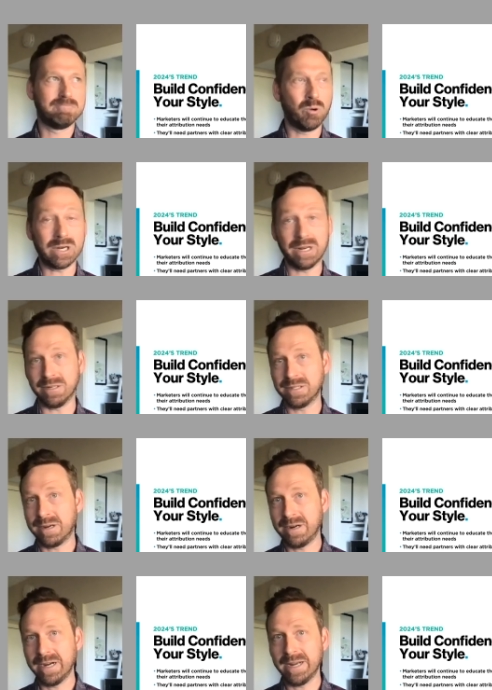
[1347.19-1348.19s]
work on your
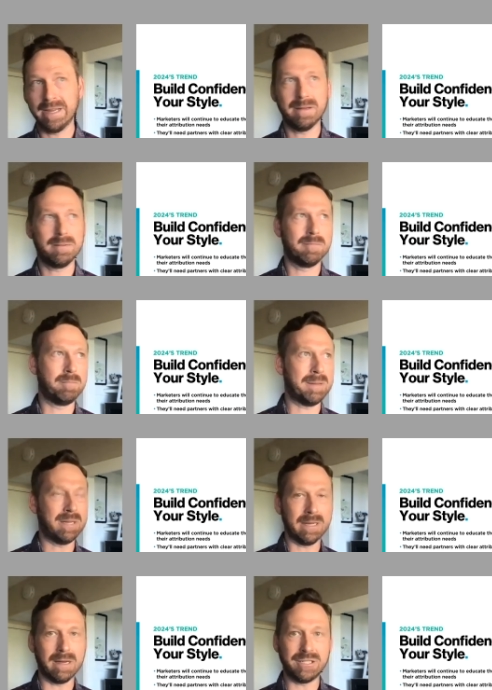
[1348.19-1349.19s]
targeting,
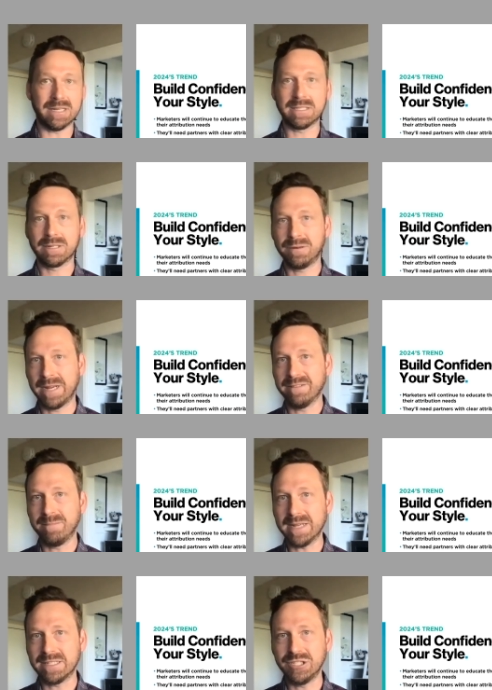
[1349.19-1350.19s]
maybe adjust creative
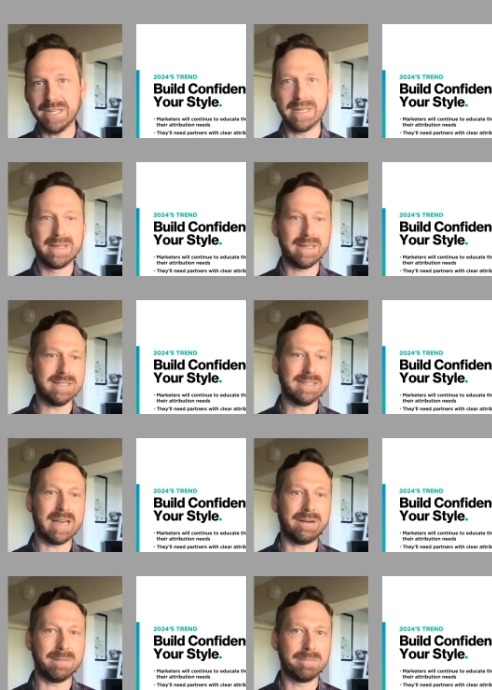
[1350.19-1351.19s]
messaging, etc.